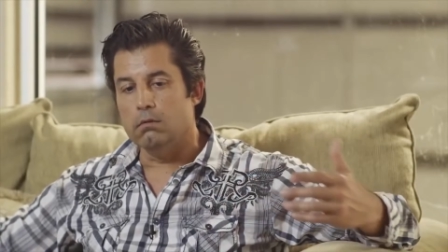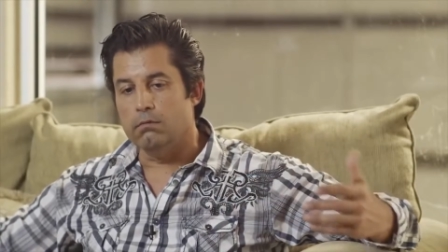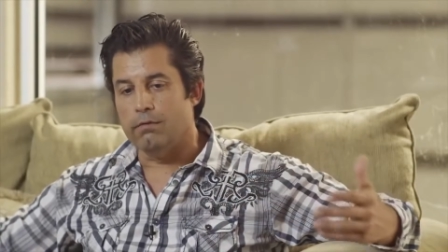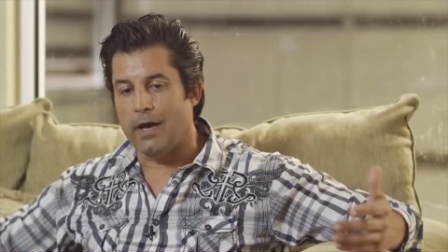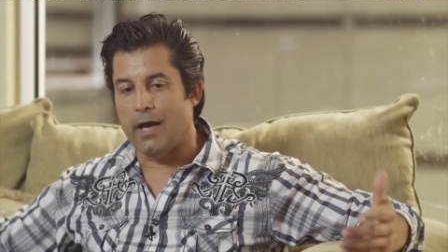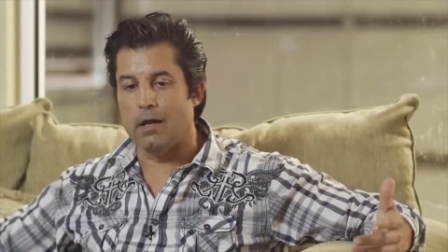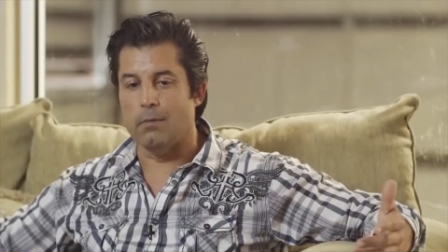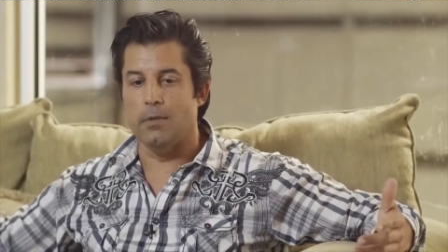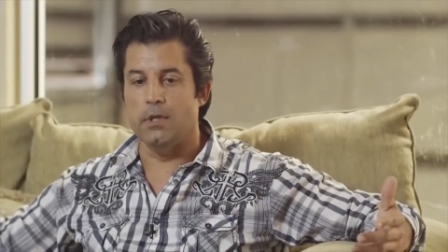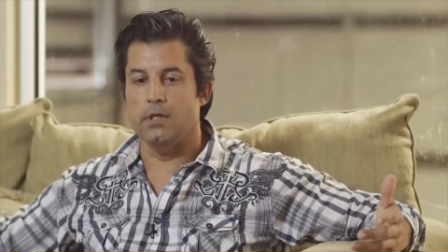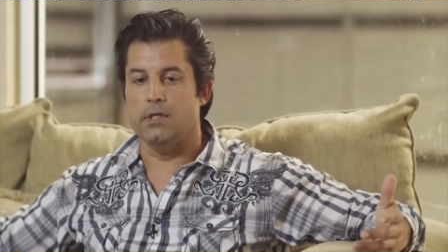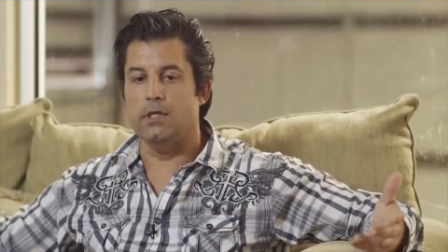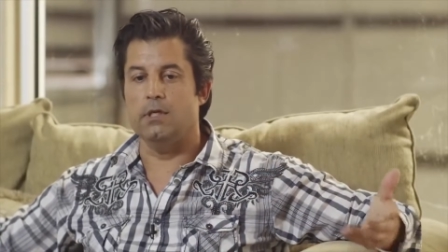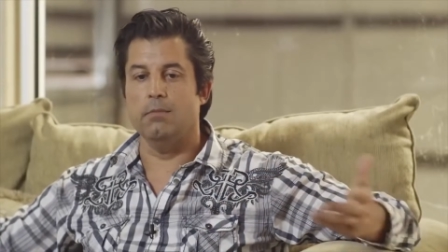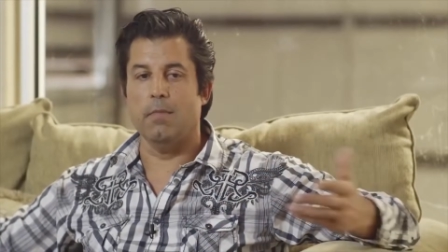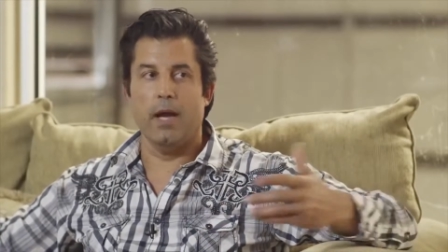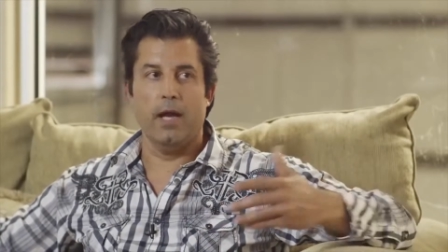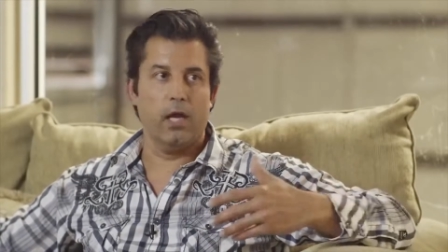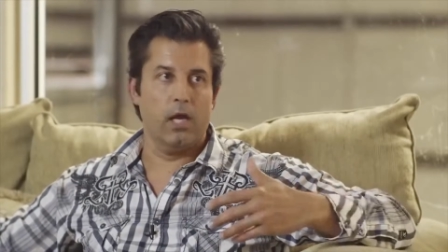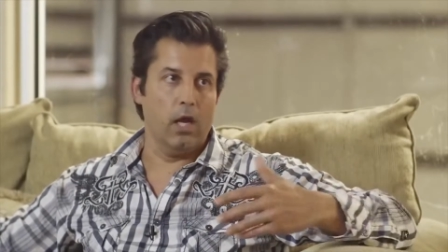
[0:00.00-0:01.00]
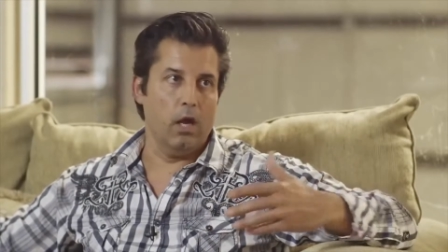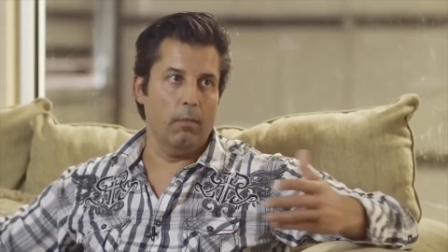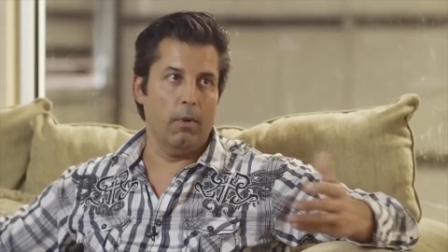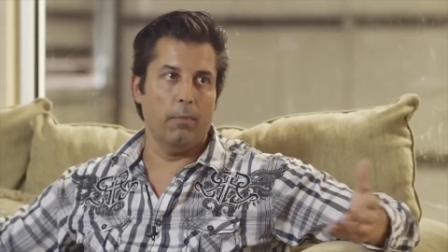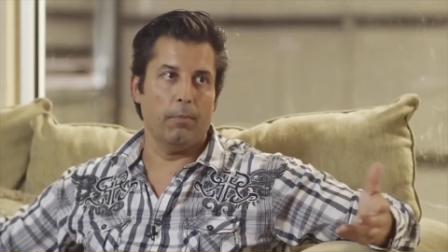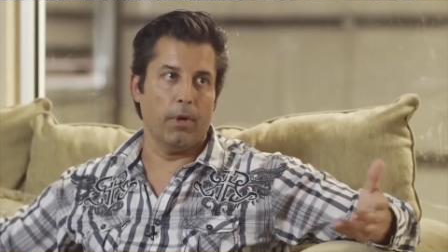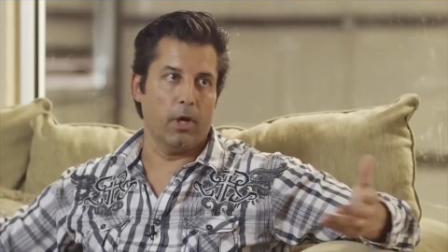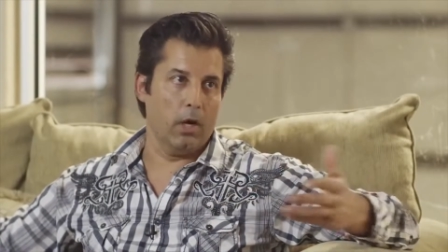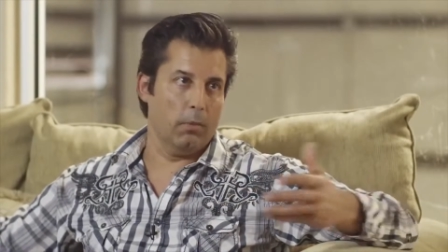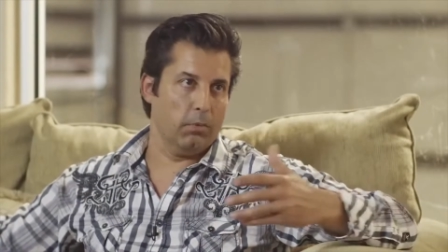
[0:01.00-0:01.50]
vitamin D might come
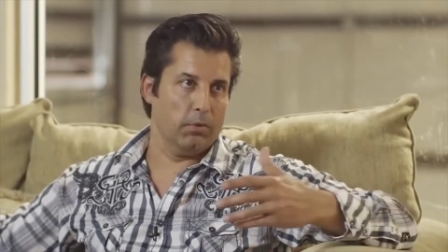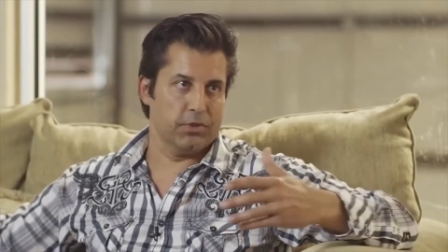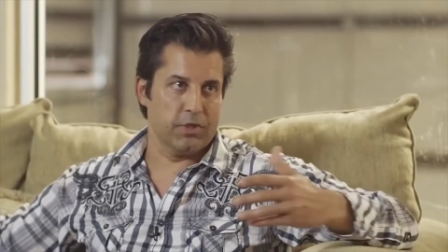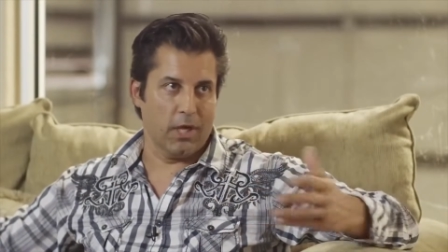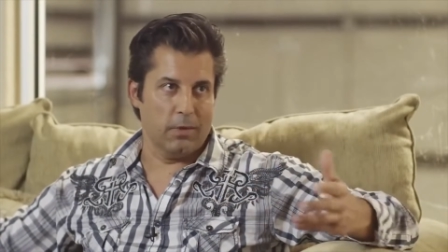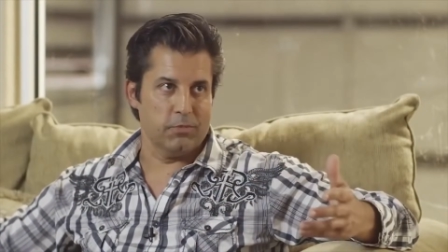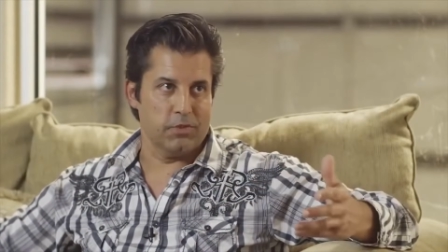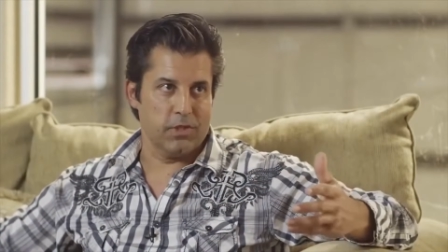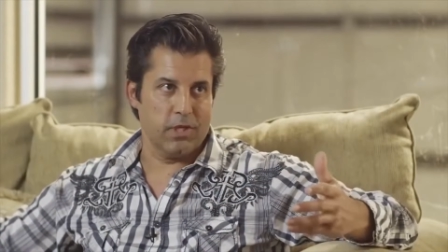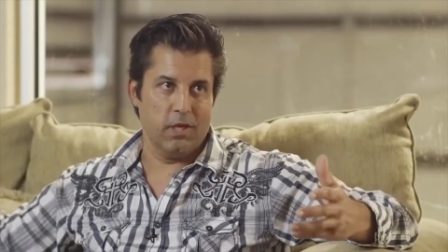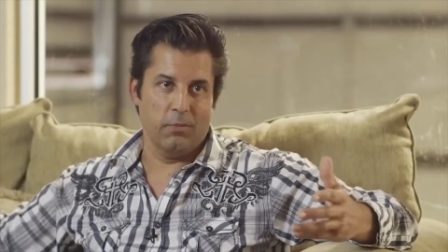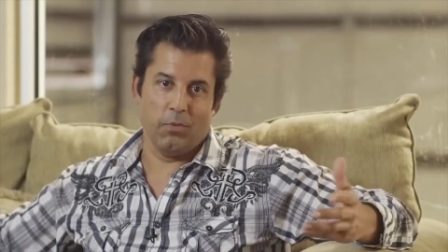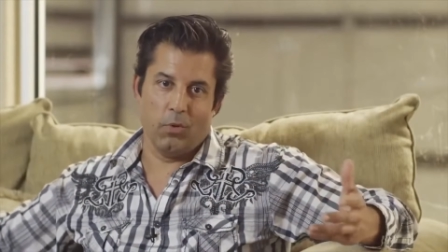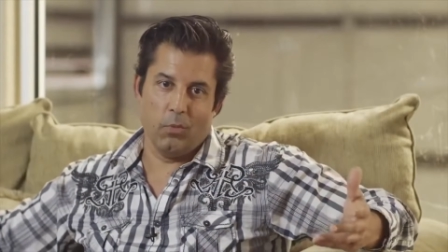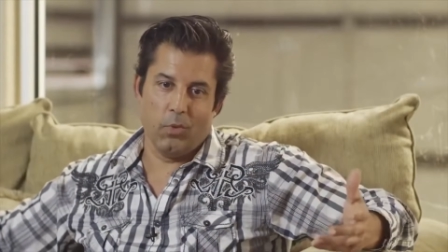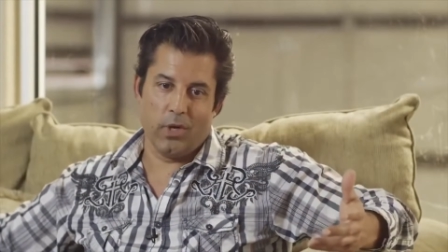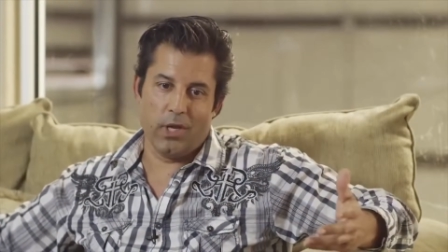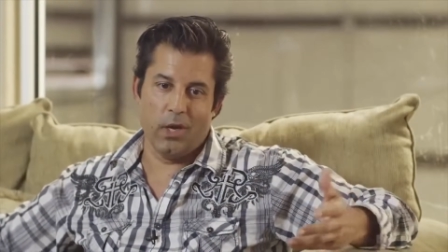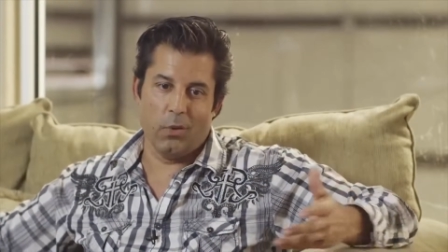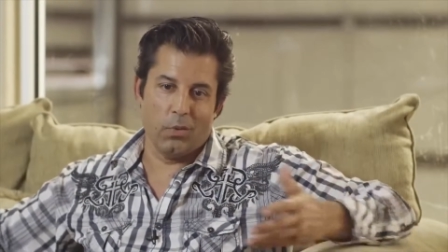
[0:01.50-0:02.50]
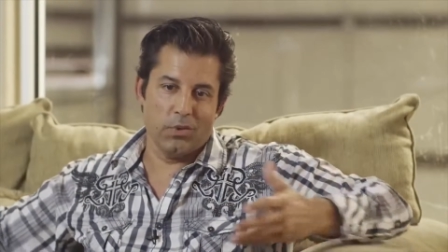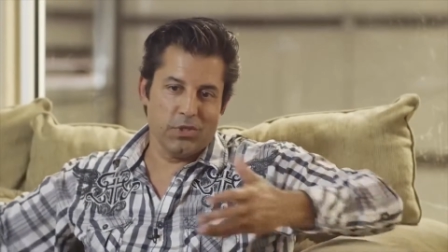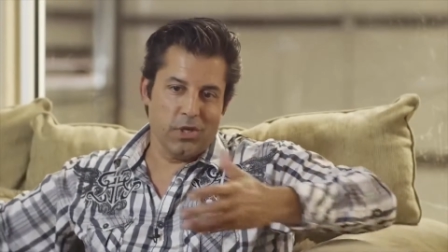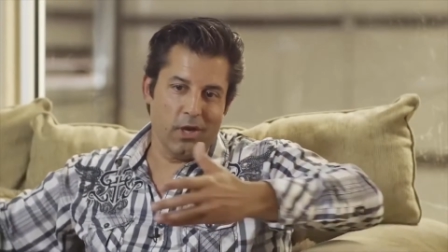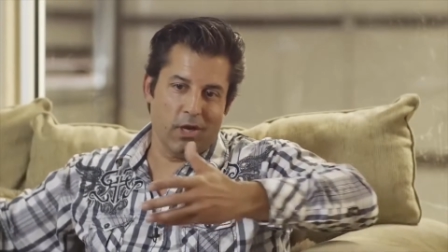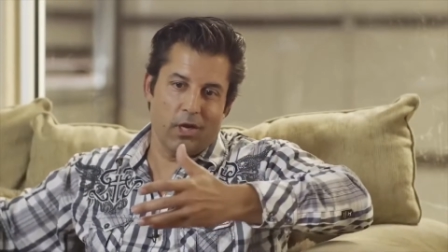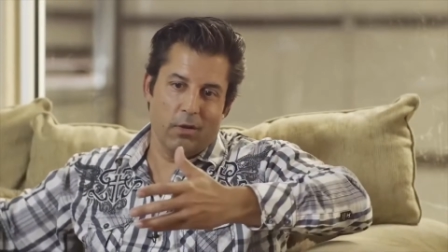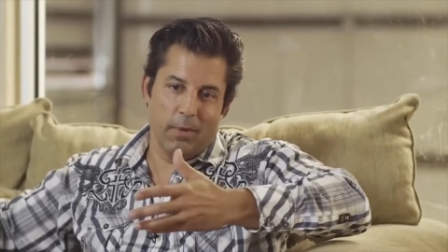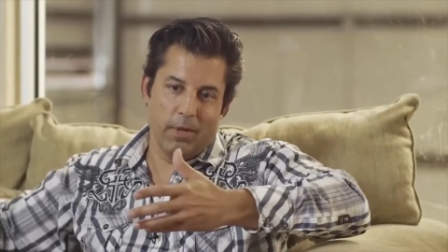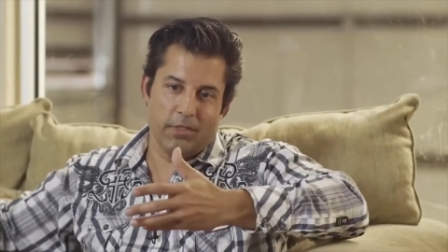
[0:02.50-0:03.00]
up a couple times again, but we're
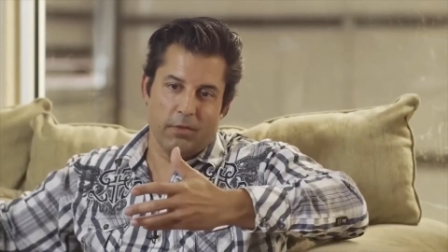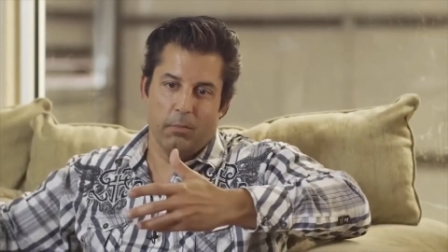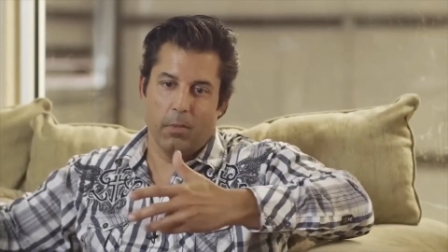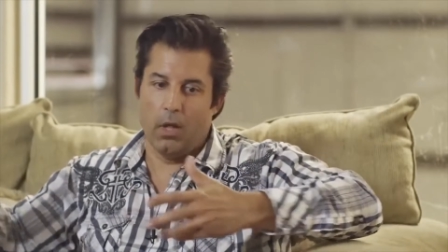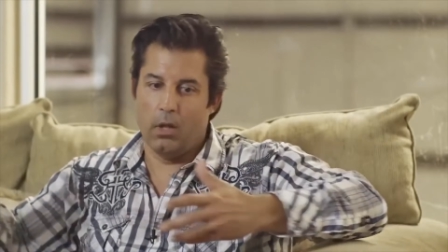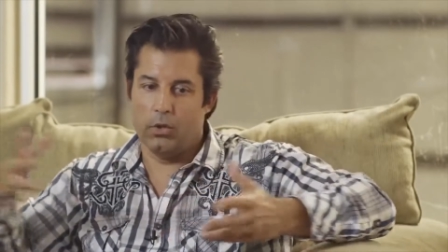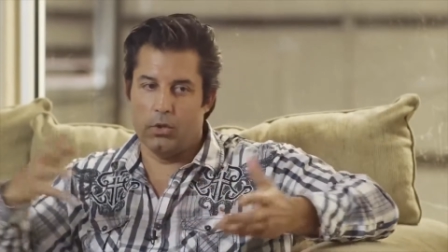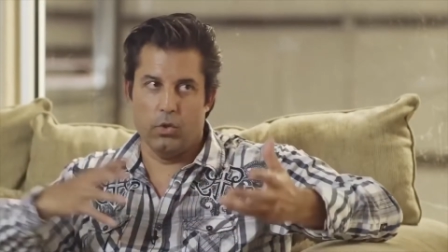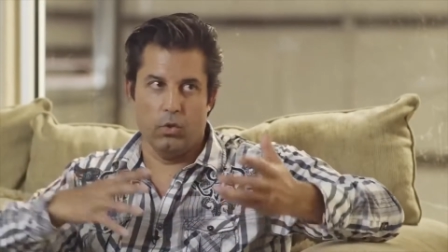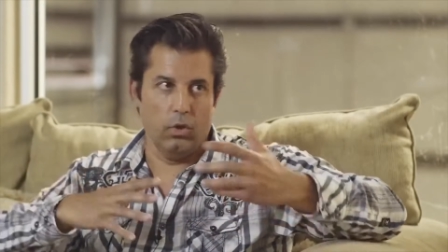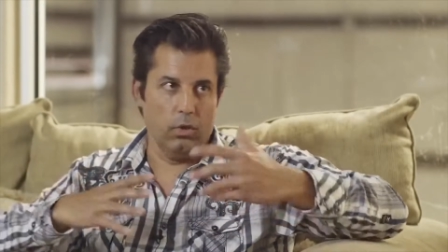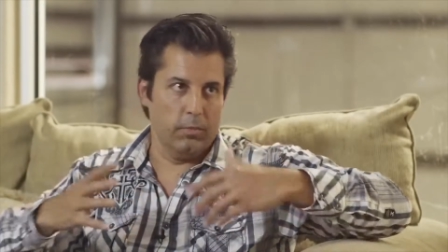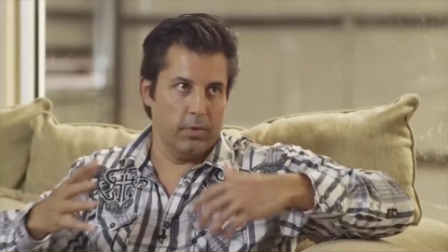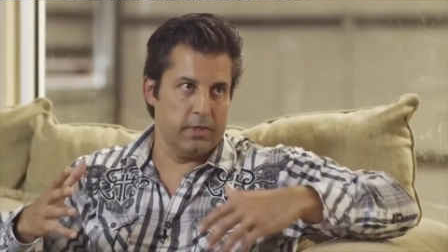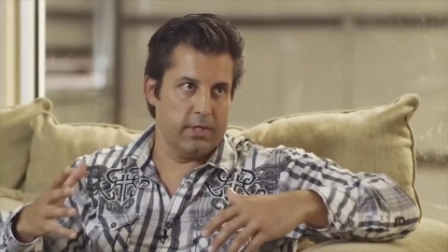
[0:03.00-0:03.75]
talking about the molecule and